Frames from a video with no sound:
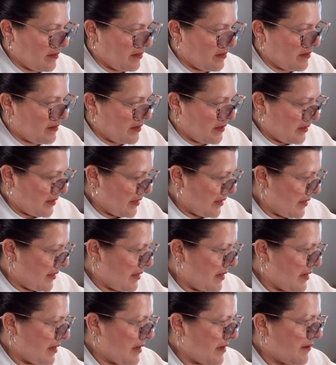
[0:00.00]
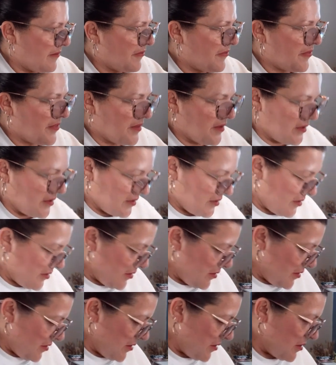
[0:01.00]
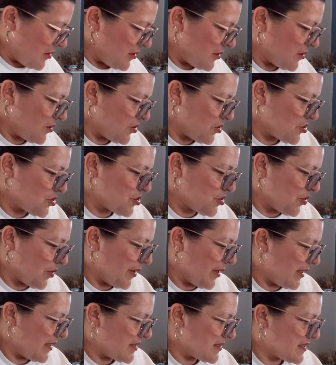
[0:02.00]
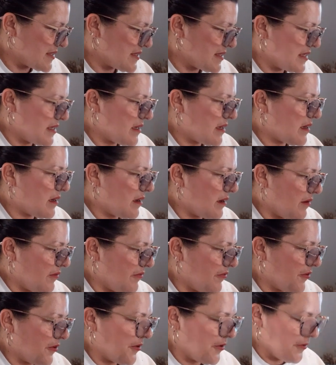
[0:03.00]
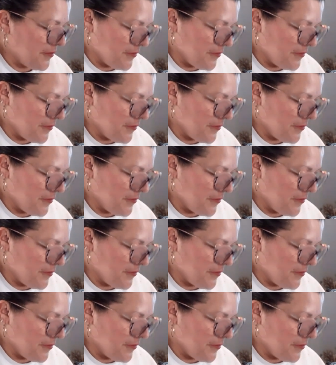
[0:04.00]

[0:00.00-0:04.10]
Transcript: Then I have the, the toilet seat cover,